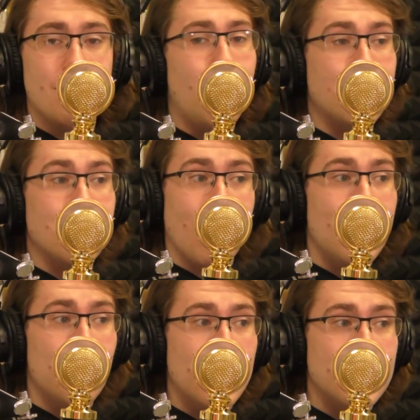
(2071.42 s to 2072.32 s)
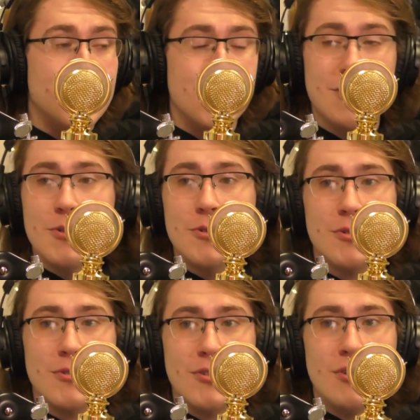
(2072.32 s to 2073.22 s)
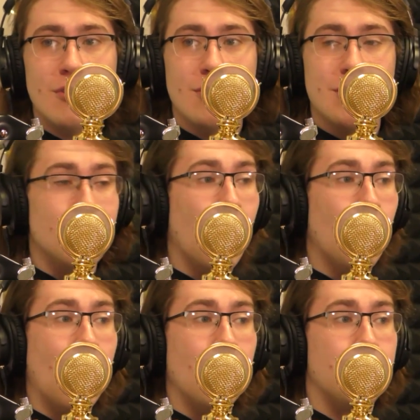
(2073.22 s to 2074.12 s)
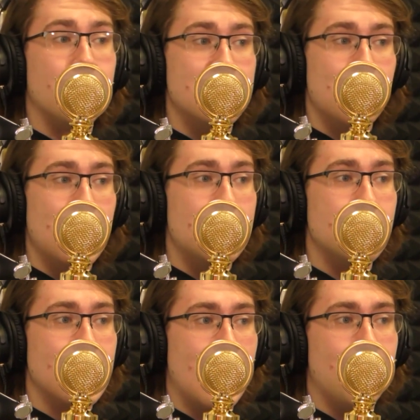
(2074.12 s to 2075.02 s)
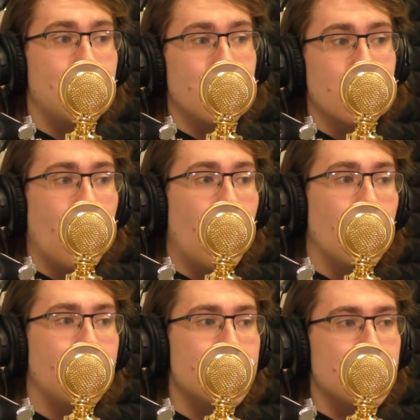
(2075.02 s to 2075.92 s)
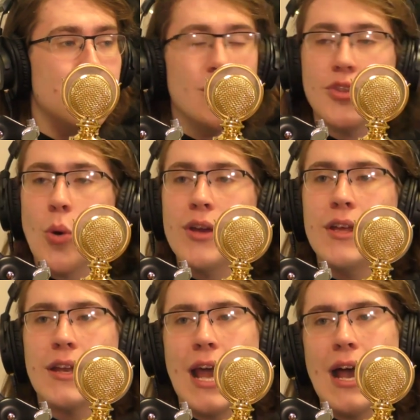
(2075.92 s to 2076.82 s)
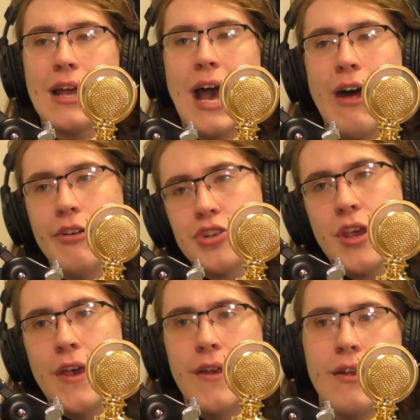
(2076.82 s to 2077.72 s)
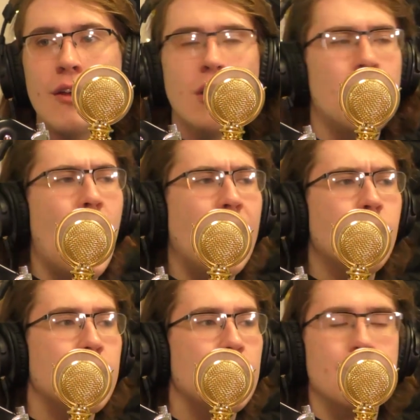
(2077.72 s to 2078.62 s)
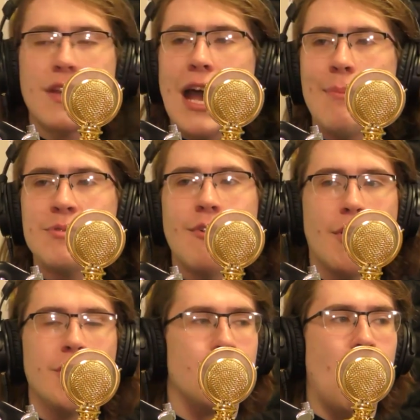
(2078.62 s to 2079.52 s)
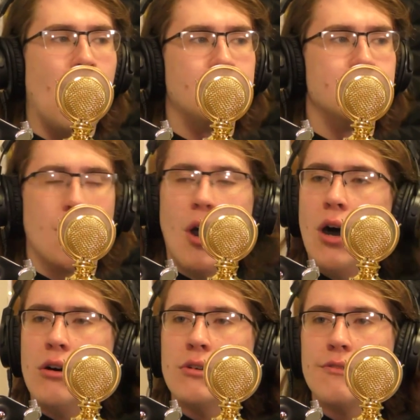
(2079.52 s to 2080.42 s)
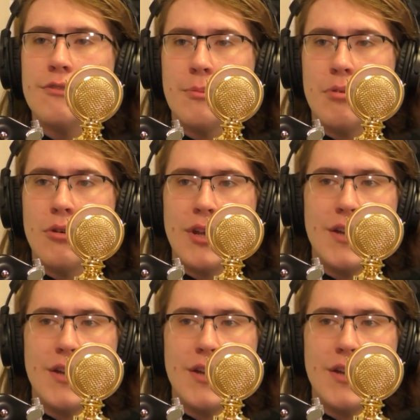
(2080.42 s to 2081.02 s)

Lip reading: the right-wingers, too. They're all about free speech and that, but, if it's an annoying college kid, I don't care if the cops fucking crack their skull for protesting.